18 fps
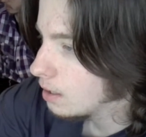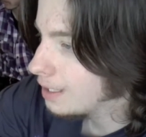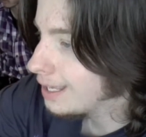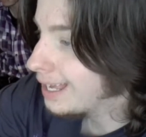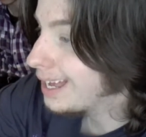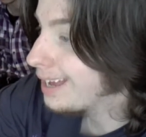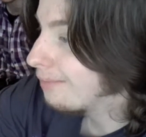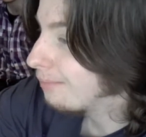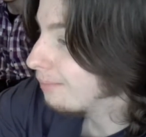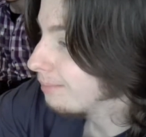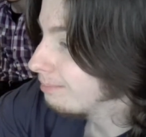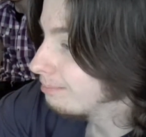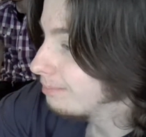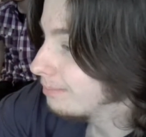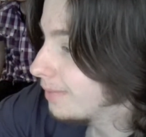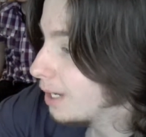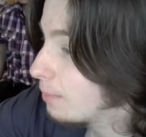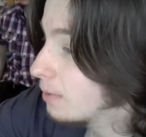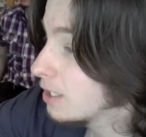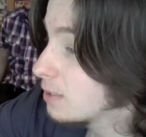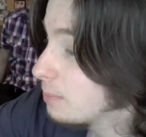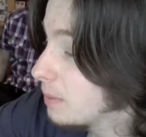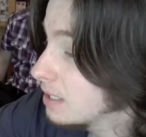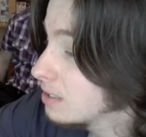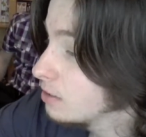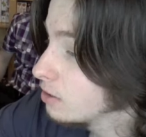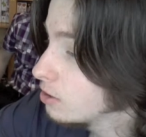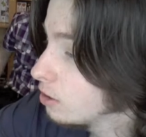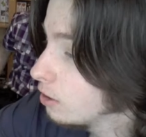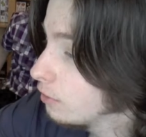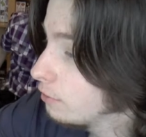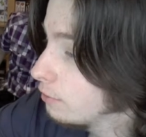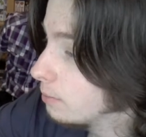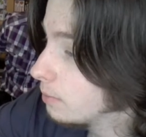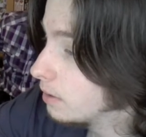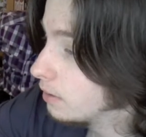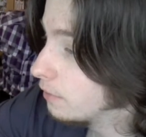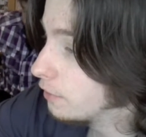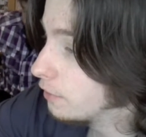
Yeah, I'm expecting a call from him in